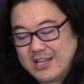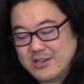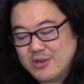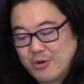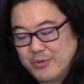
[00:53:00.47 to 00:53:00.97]
And I
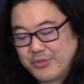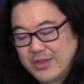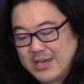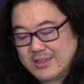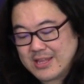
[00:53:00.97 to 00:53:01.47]
don't
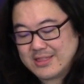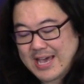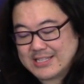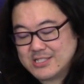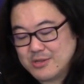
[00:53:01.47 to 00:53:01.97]
think that
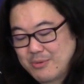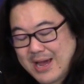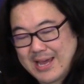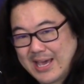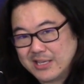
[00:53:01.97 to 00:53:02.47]
that's the
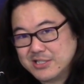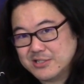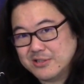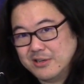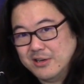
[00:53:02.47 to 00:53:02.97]
right
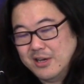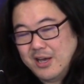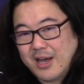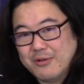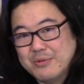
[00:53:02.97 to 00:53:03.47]
answer.
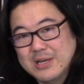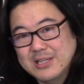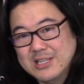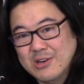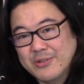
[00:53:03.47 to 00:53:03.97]
I
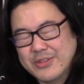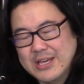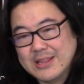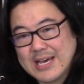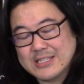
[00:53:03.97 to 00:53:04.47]
really don't
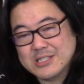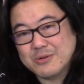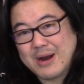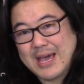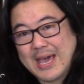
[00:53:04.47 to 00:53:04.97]
think that's
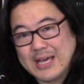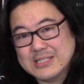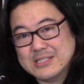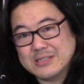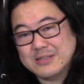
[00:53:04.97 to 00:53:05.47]
the right
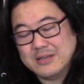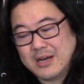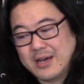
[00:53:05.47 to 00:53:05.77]
answer.